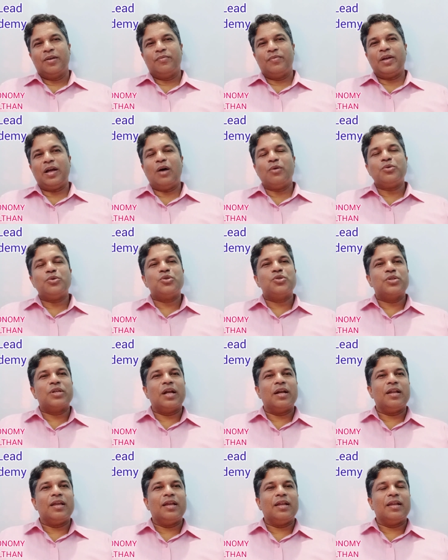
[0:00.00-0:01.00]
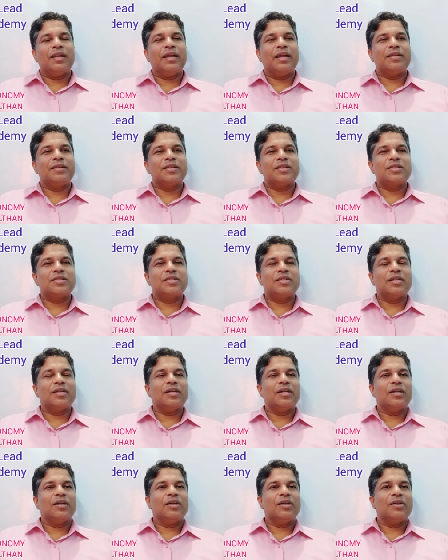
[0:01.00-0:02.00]
We have to study latest
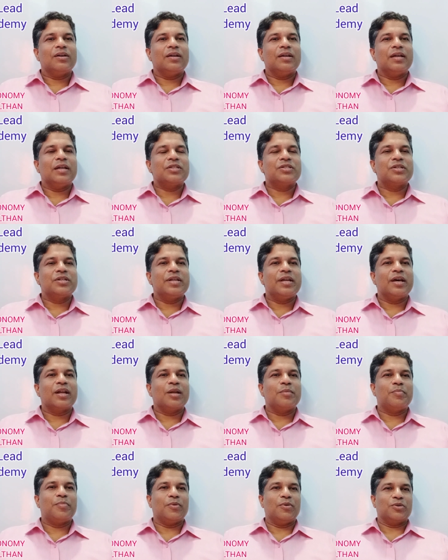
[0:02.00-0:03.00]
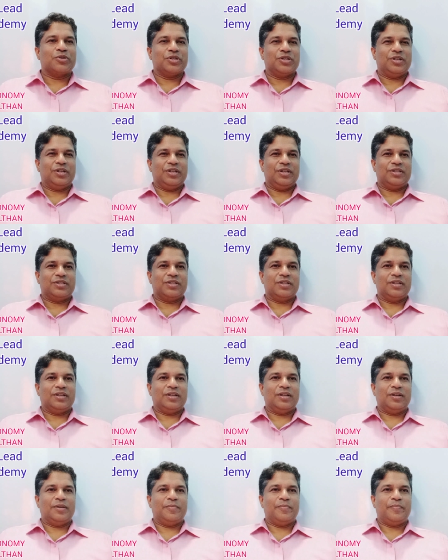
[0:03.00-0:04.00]
HDI report in
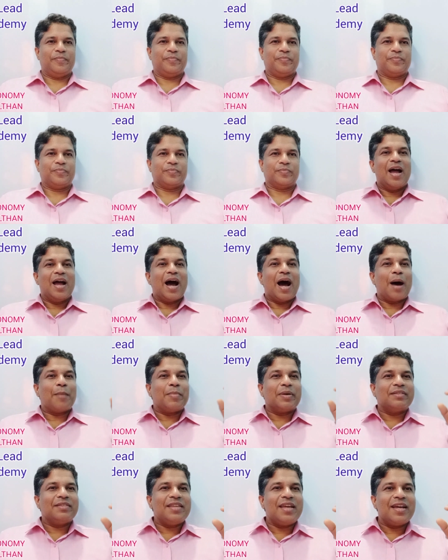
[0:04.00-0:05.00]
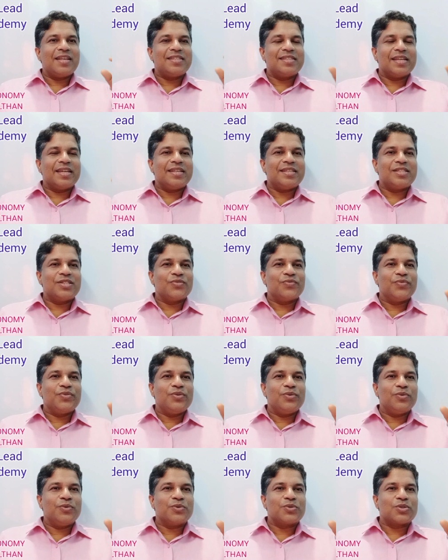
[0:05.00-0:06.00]
detail. Amartya Sen's
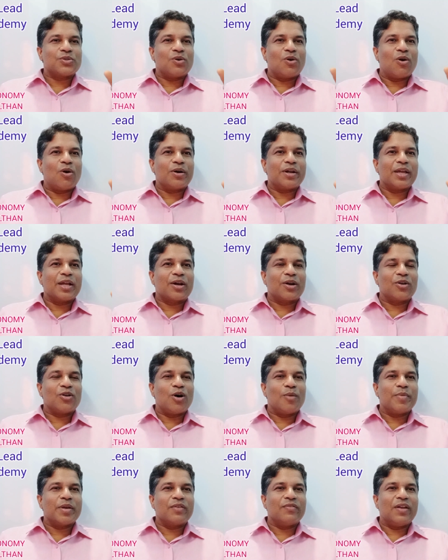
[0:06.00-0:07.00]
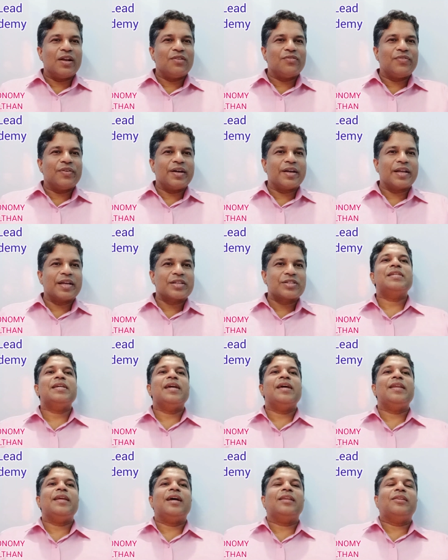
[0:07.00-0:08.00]
views on economic welfare. Next,
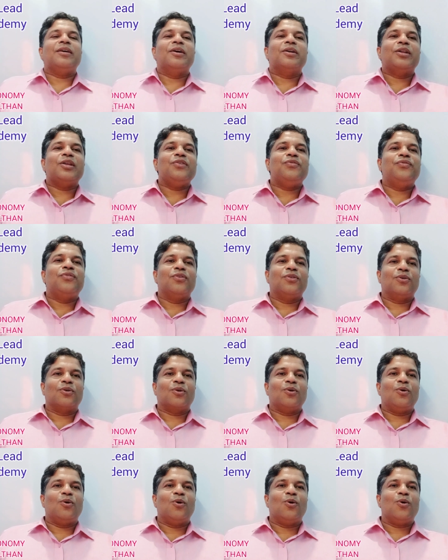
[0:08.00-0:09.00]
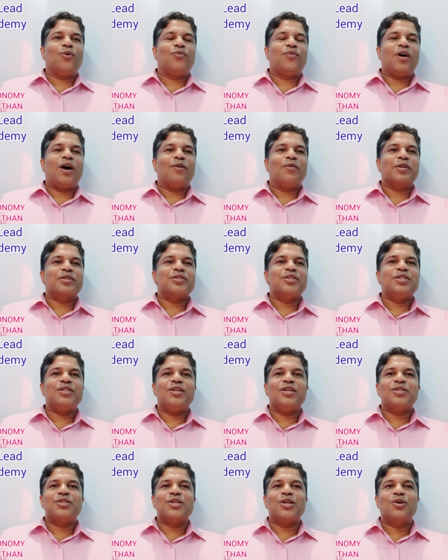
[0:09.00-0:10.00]
area 34 of our
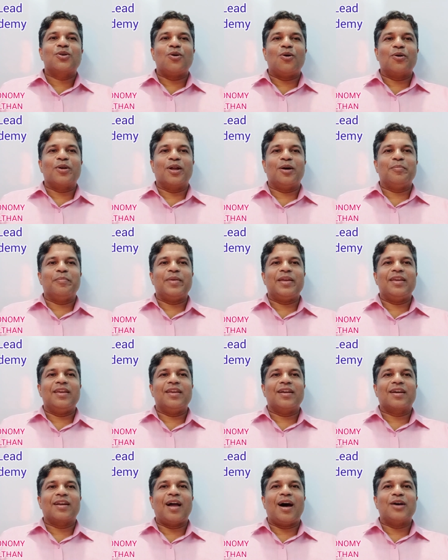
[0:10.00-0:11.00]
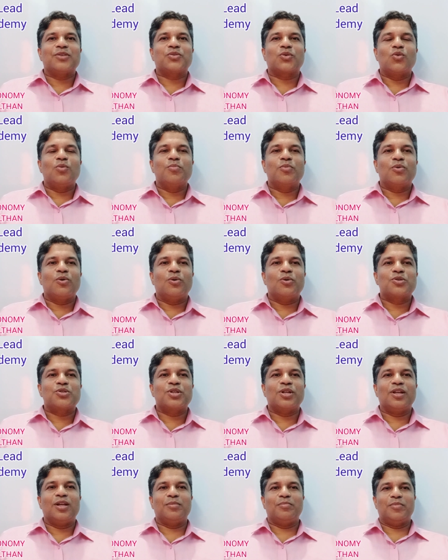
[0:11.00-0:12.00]
GS economy classroom course
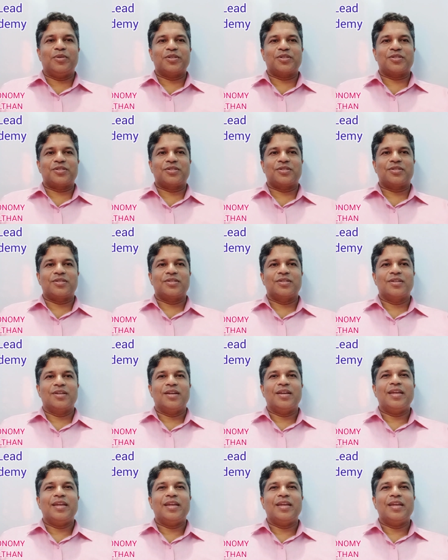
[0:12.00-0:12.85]
syllabus,